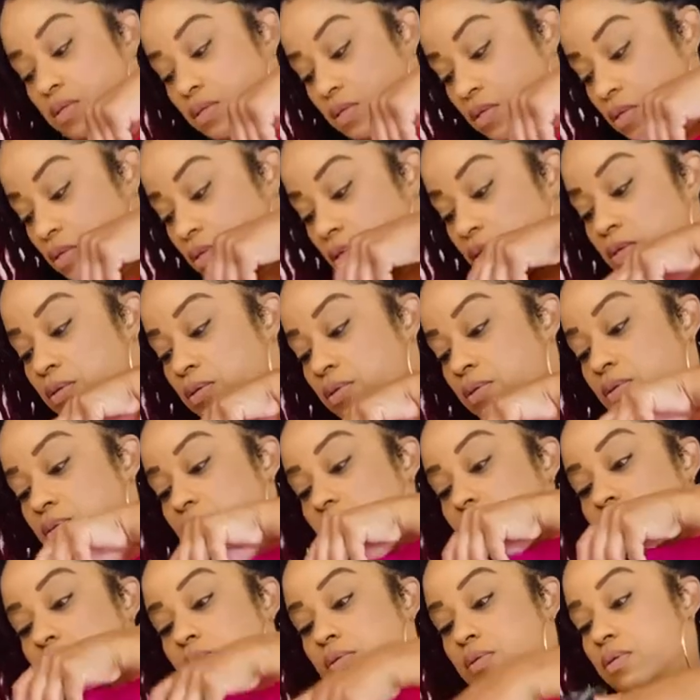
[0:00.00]

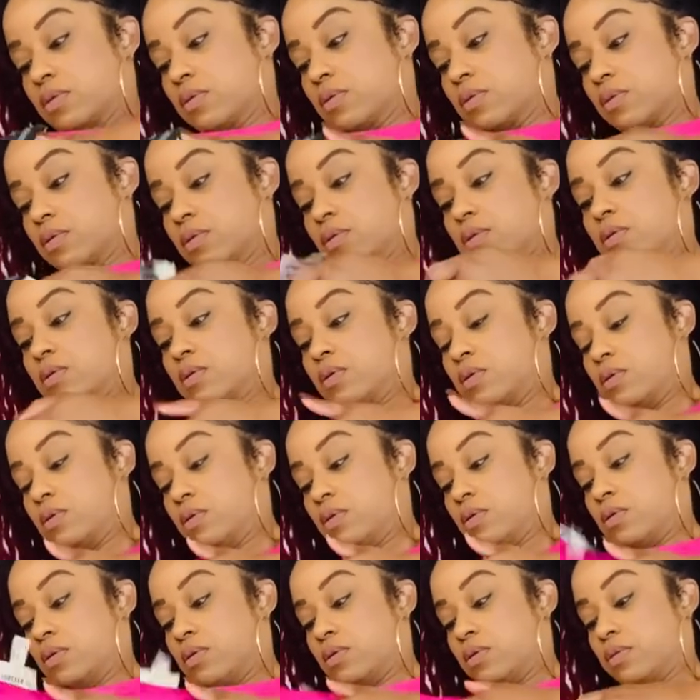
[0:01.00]

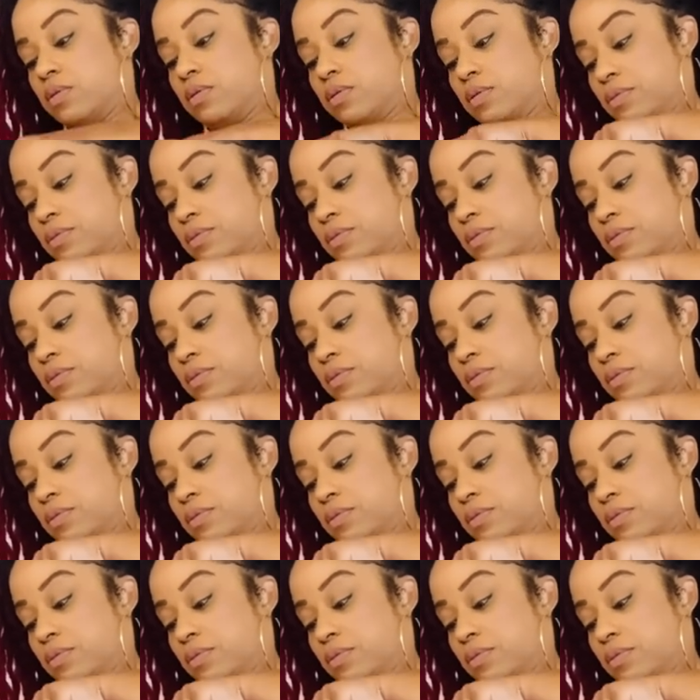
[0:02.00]
[no speech]